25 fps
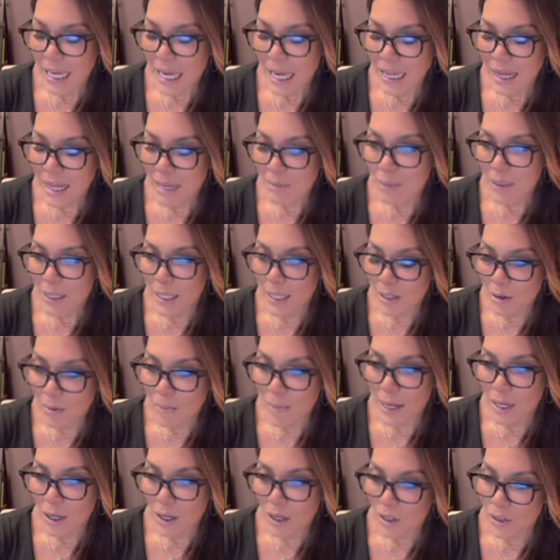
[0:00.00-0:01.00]
The pleaser
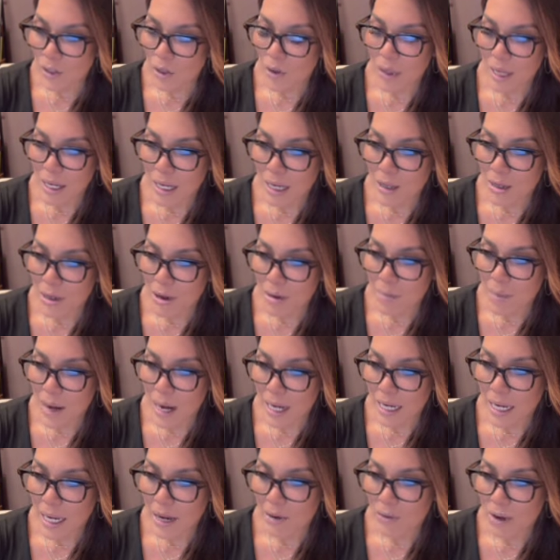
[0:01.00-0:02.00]
might also think in their
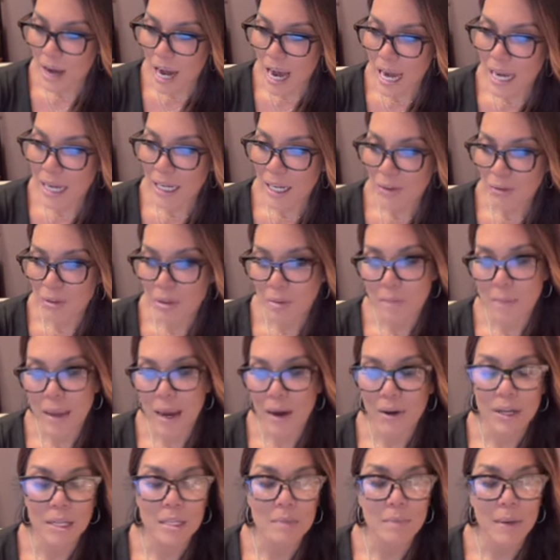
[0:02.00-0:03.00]
mind, if I left the
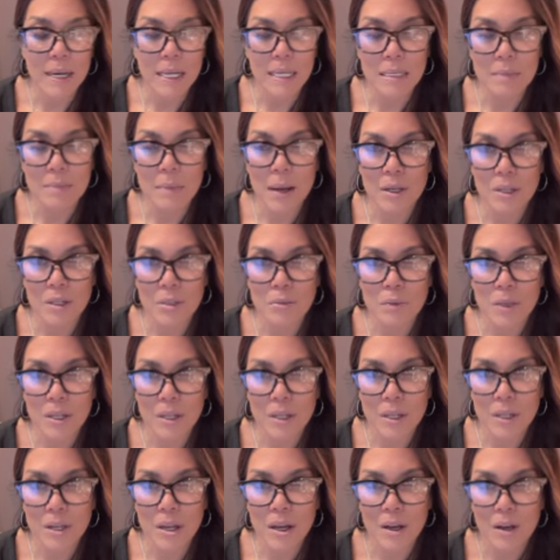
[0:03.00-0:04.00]
marriage, my spouse would
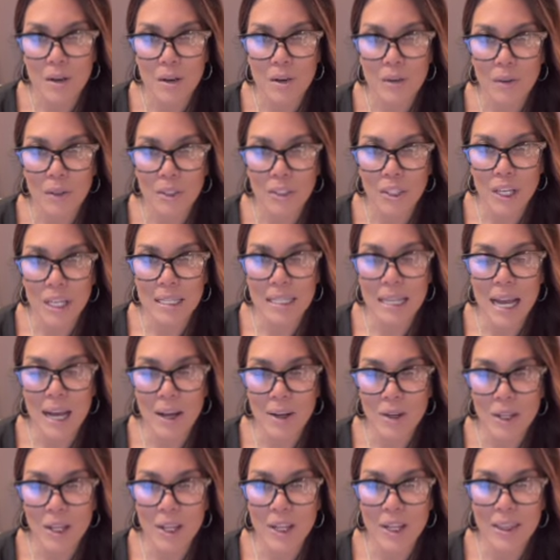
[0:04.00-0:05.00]
know just
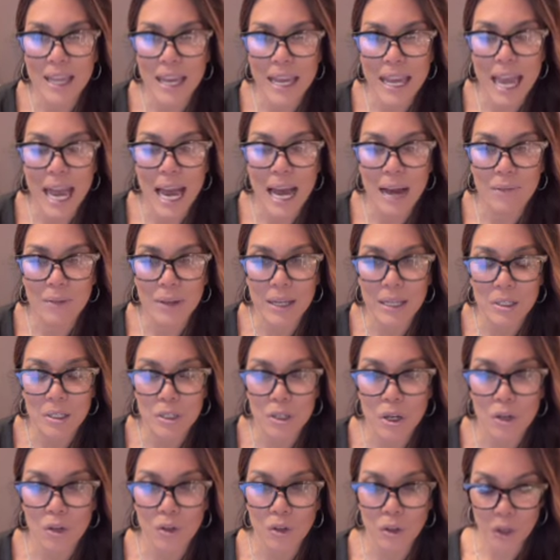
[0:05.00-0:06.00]
how good they have it.
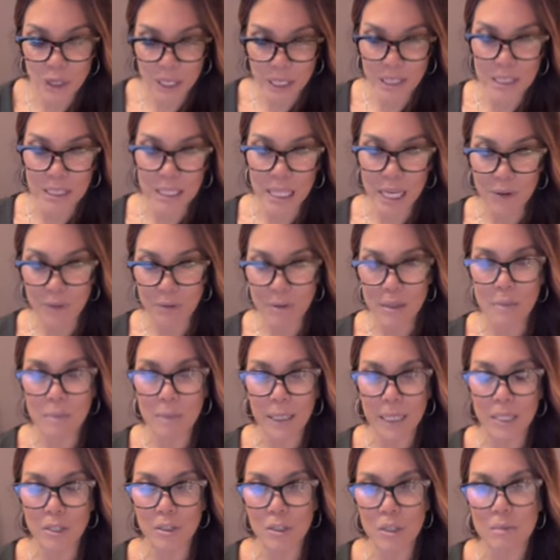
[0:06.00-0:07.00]
So you can see from the
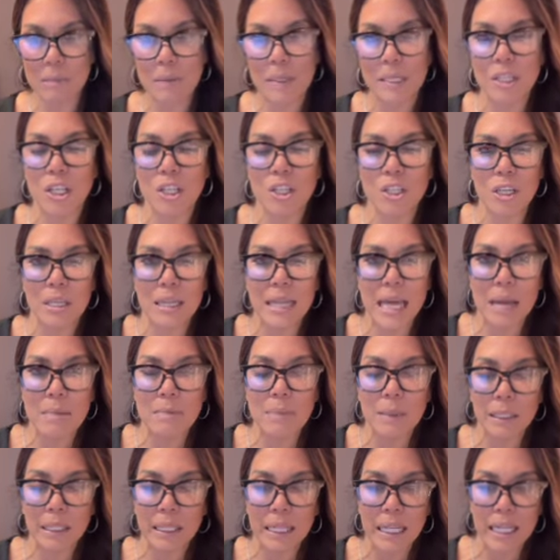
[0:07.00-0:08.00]
pleaser's position, they
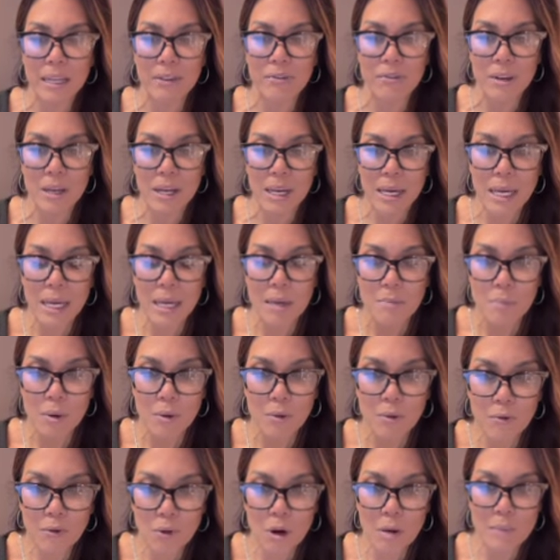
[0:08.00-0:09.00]
believe
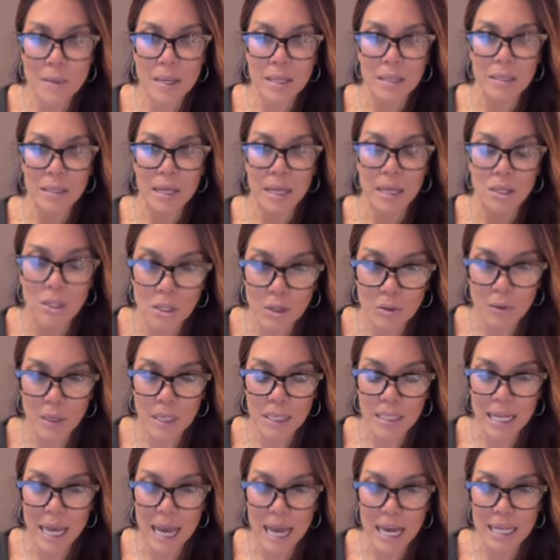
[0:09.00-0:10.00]
performance and doing
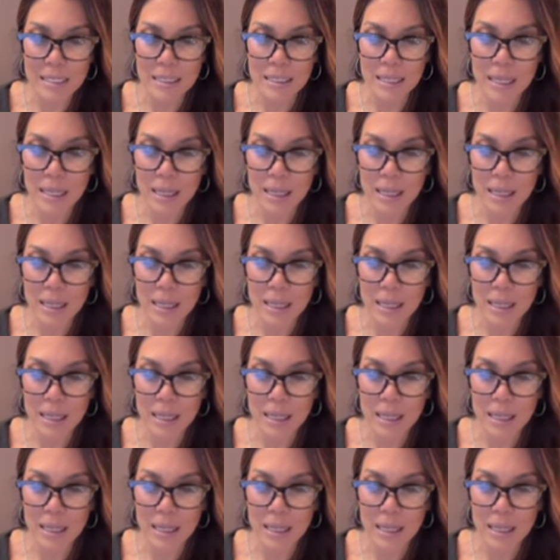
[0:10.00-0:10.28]
tasky